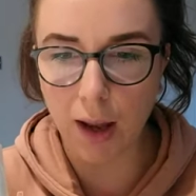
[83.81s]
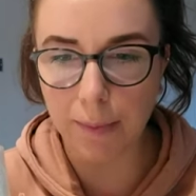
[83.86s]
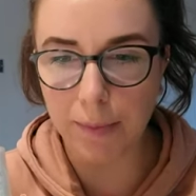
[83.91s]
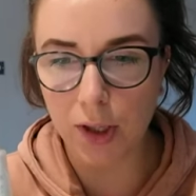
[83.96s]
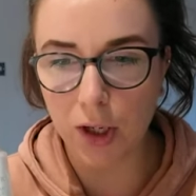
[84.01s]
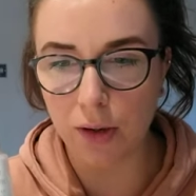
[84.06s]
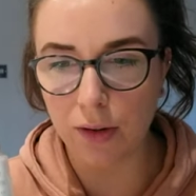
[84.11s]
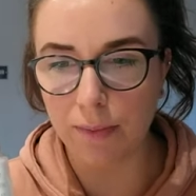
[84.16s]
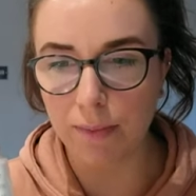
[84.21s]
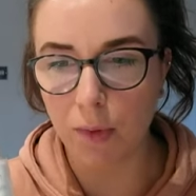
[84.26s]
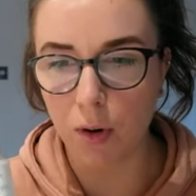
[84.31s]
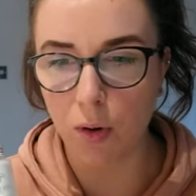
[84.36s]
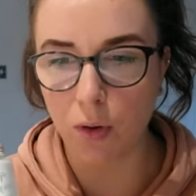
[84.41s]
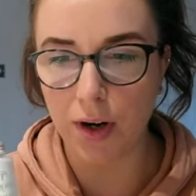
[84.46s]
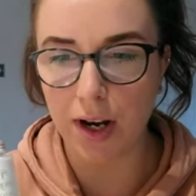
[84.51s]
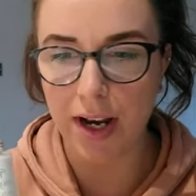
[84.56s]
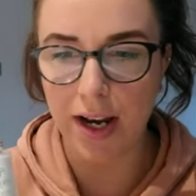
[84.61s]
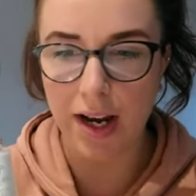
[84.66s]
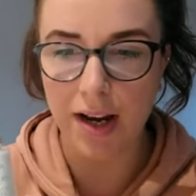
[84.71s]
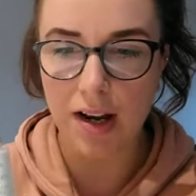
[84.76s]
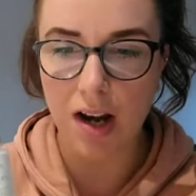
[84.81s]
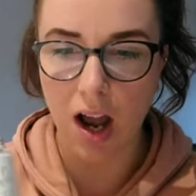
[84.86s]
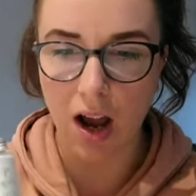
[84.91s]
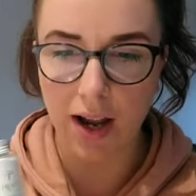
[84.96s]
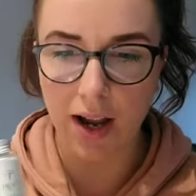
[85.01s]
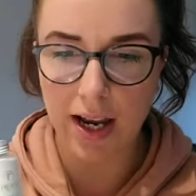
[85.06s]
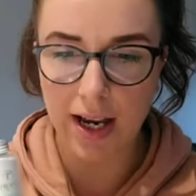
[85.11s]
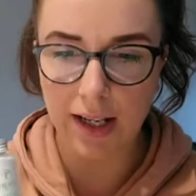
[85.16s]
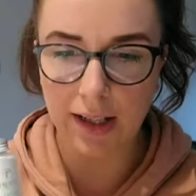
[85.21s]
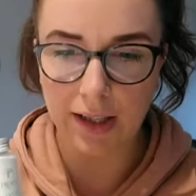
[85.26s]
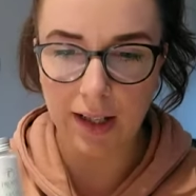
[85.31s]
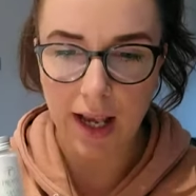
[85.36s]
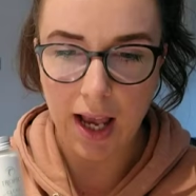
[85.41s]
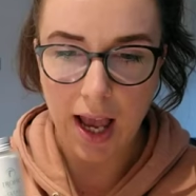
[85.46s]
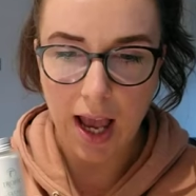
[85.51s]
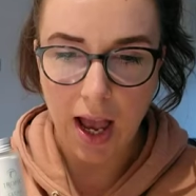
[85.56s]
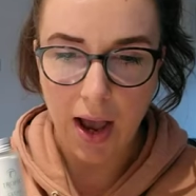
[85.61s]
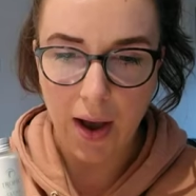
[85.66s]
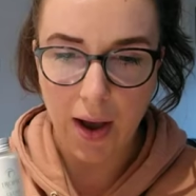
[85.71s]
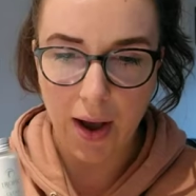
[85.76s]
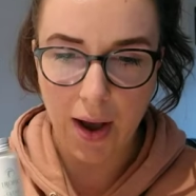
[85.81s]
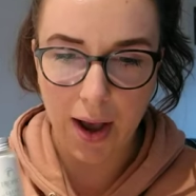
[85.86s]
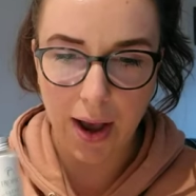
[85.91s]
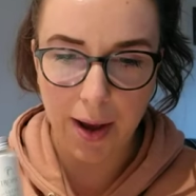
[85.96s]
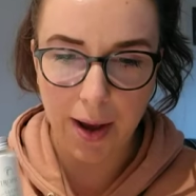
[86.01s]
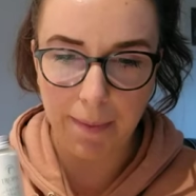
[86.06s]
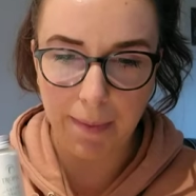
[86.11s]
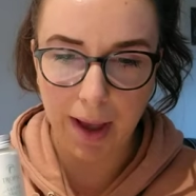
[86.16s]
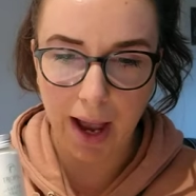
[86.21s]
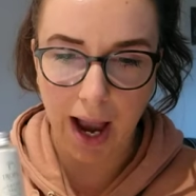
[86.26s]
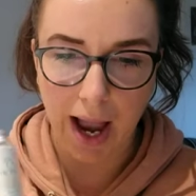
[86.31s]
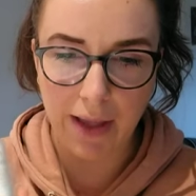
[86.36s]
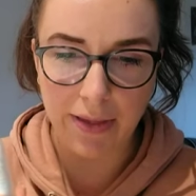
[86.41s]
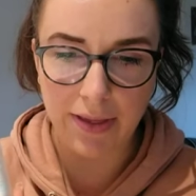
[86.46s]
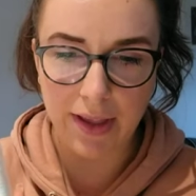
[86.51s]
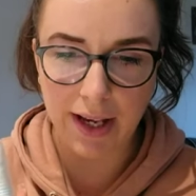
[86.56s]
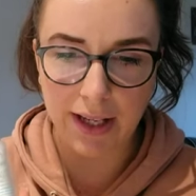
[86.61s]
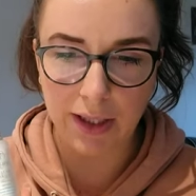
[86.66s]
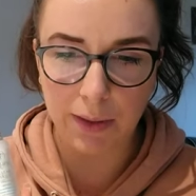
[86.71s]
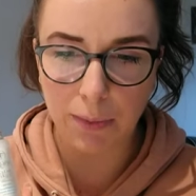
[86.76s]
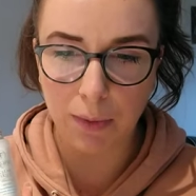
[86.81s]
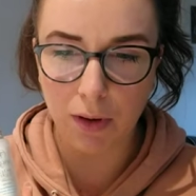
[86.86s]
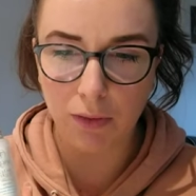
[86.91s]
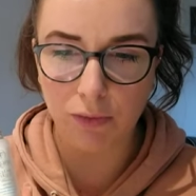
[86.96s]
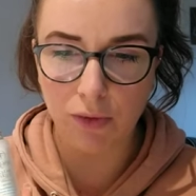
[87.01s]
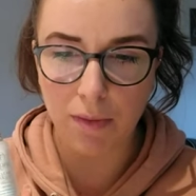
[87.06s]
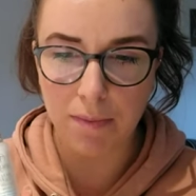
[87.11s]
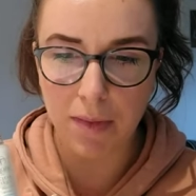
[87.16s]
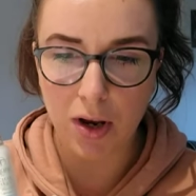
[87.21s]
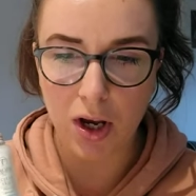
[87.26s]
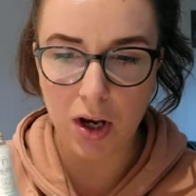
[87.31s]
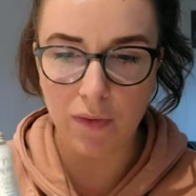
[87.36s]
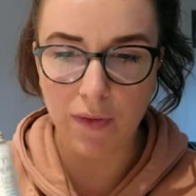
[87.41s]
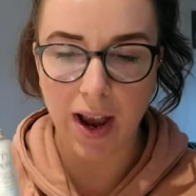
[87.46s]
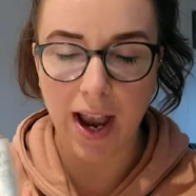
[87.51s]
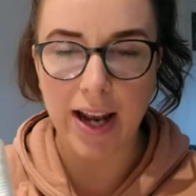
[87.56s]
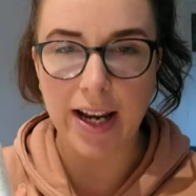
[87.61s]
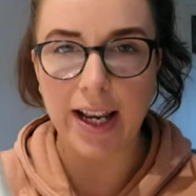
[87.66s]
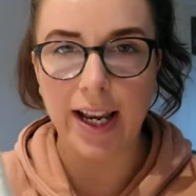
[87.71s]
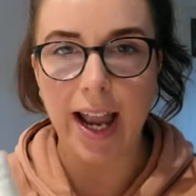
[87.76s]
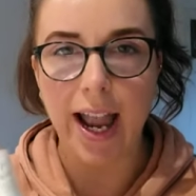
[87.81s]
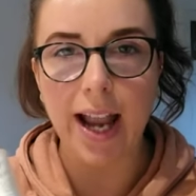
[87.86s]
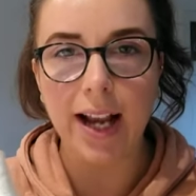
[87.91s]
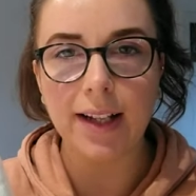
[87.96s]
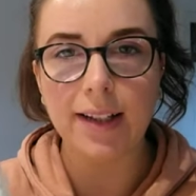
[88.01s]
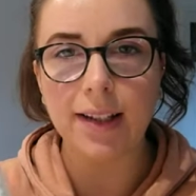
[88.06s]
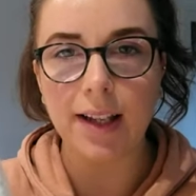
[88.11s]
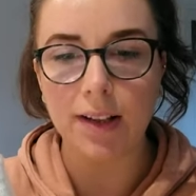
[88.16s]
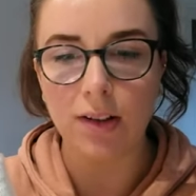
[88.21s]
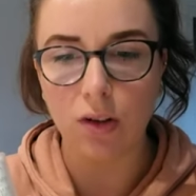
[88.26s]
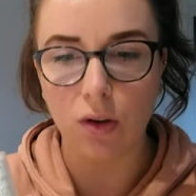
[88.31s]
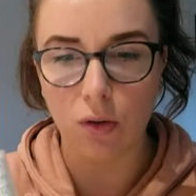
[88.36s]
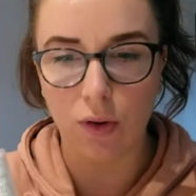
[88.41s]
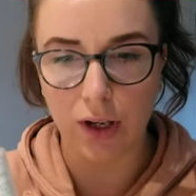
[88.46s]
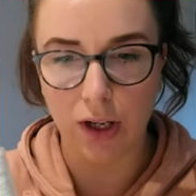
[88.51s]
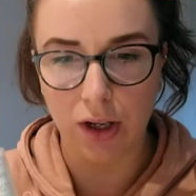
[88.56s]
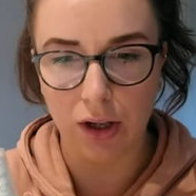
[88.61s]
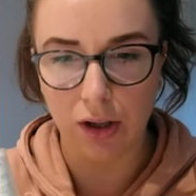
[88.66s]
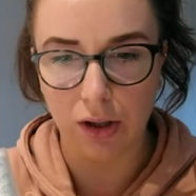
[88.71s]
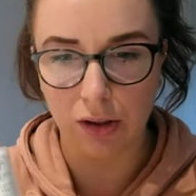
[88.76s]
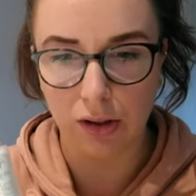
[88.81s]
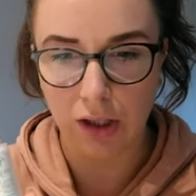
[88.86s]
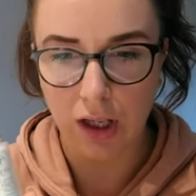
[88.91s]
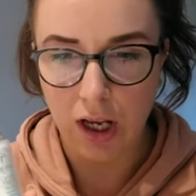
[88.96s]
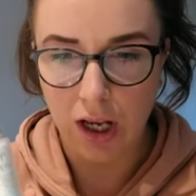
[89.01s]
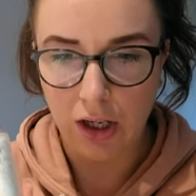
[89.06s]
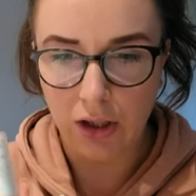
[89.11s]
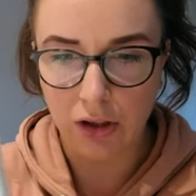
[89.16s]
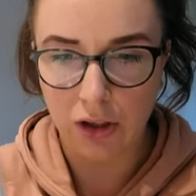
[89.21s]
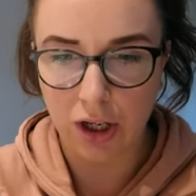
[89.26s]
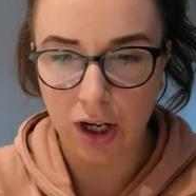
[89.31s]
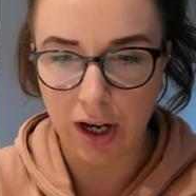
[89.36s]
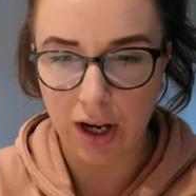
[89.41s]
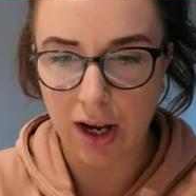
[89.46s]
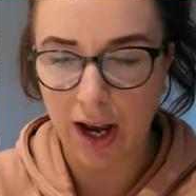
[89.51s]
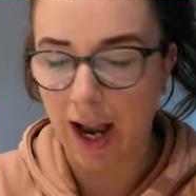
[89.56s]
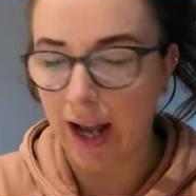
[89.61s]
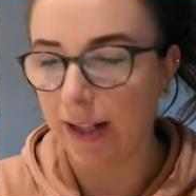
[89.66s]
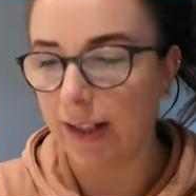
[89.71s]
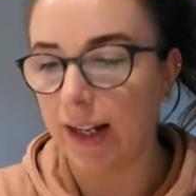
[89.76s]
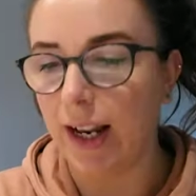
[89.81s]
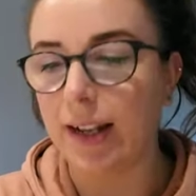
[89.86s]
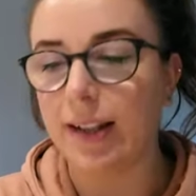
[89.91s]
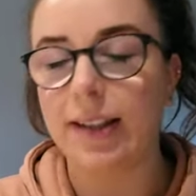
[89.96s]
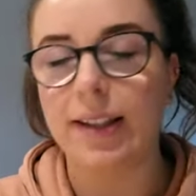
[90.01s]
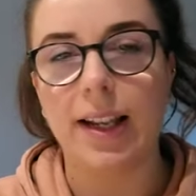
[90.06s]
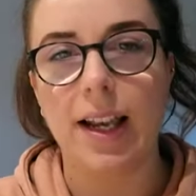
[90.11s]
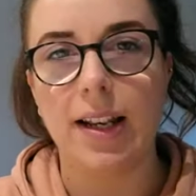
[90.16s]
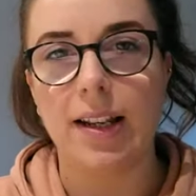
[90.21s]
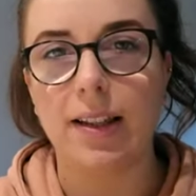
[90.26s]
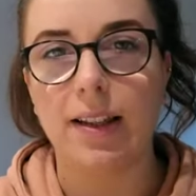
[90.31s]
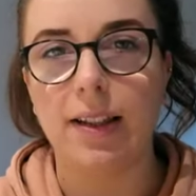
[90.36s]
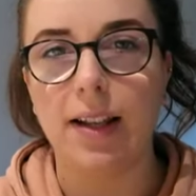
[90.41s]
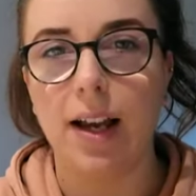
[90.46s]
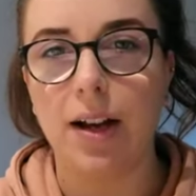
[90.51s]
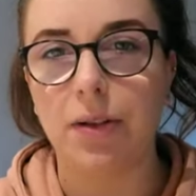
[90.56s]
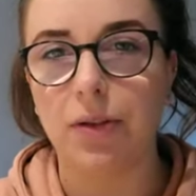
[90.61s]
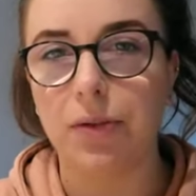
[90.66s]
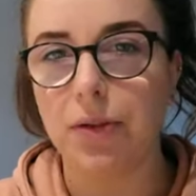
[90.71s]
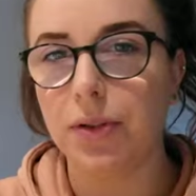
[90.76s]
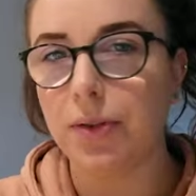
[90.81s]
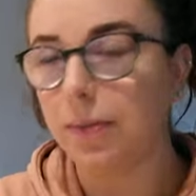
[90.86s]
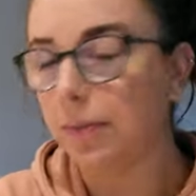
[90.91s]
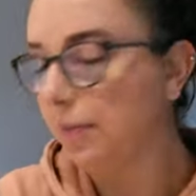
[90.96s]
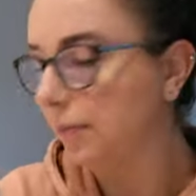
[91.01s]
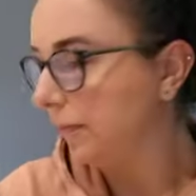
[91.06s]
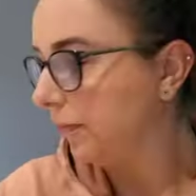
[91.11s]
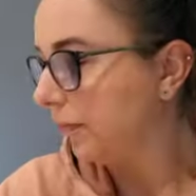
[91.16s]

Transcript: Use morning and night, and this will remove any excess oil, dirt and dead skin cells.